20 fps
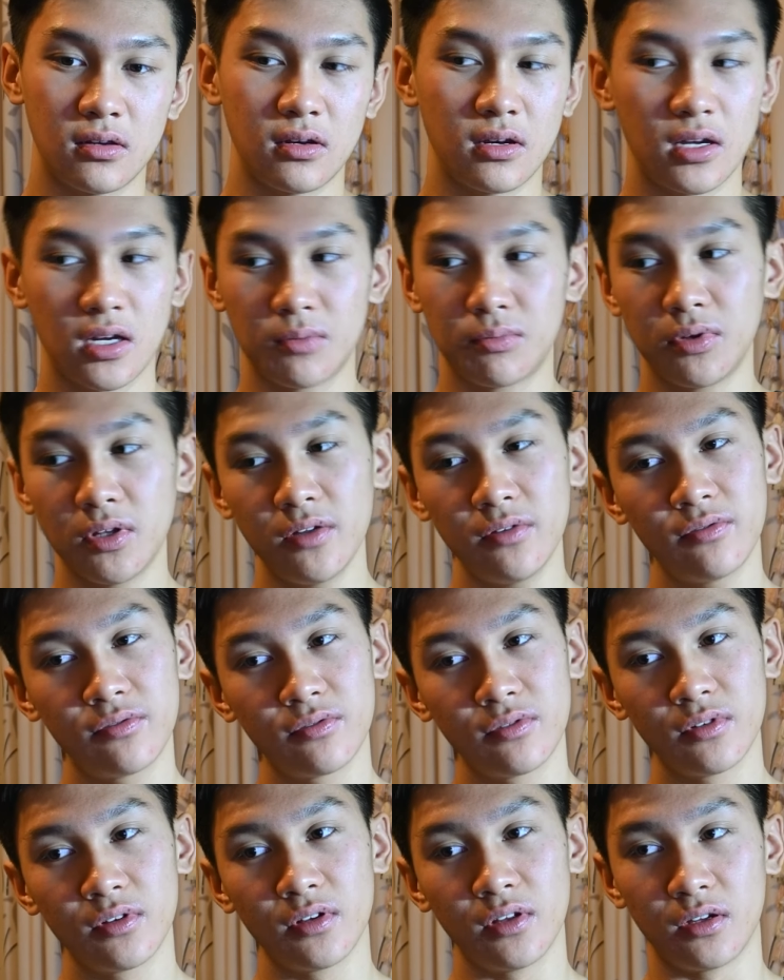and I believe
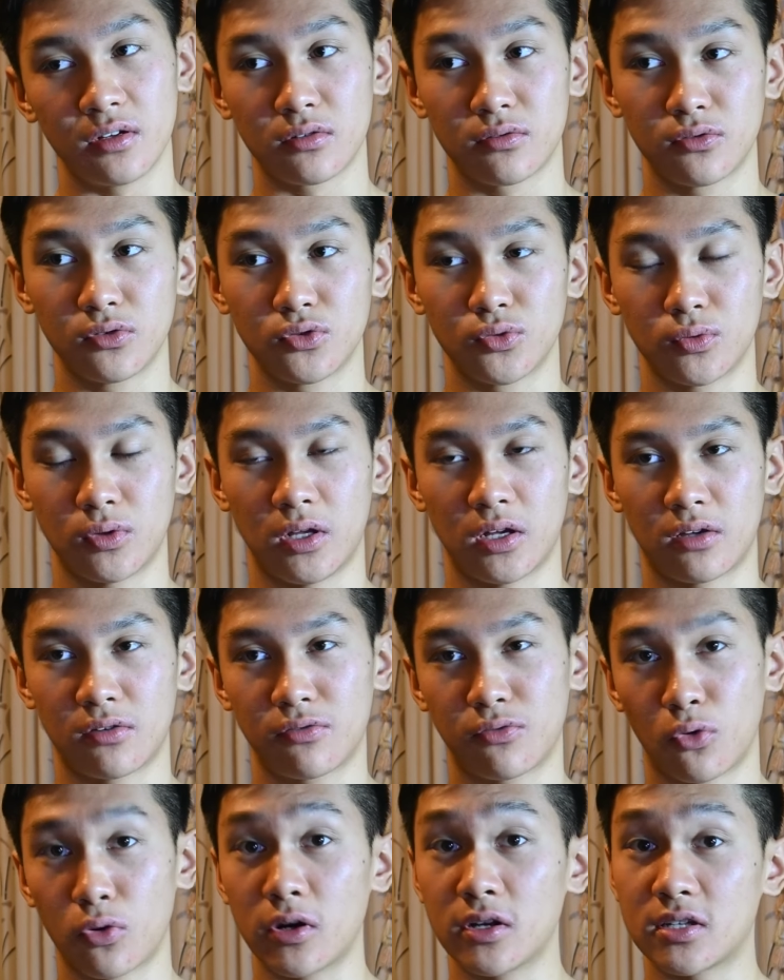the intervals were like
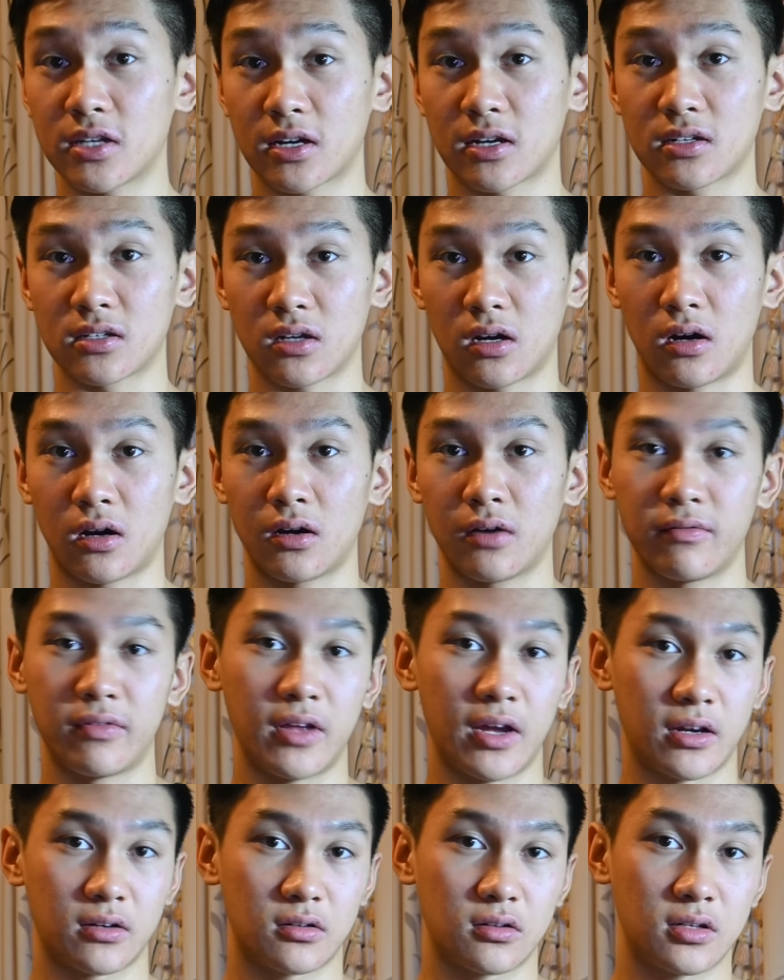40 seconds on of
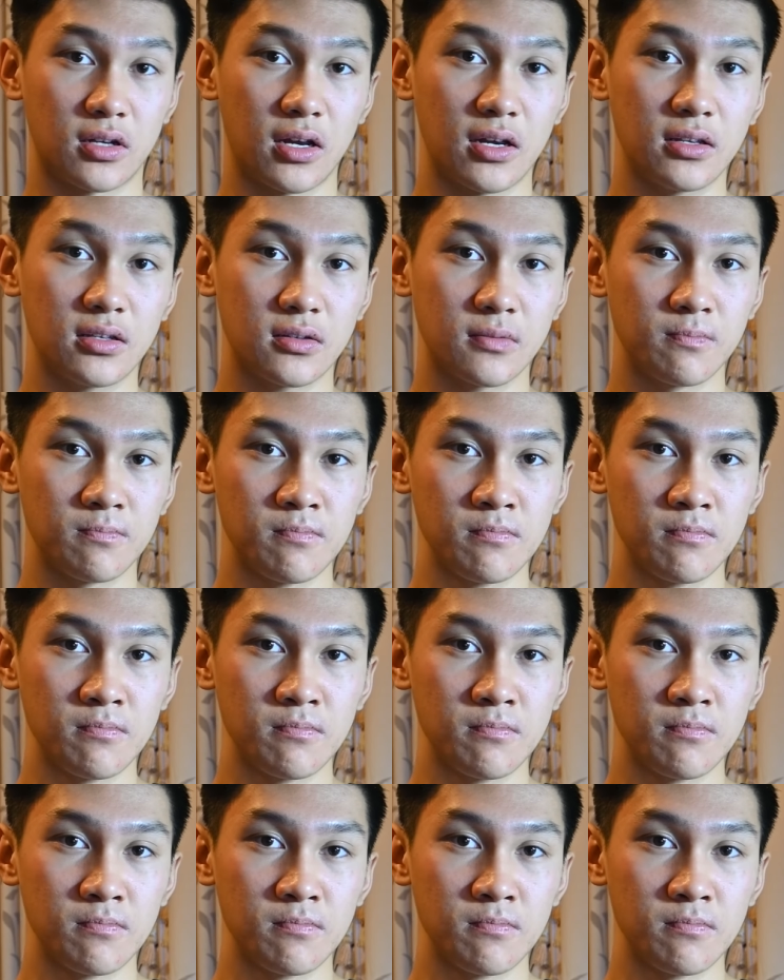the exercise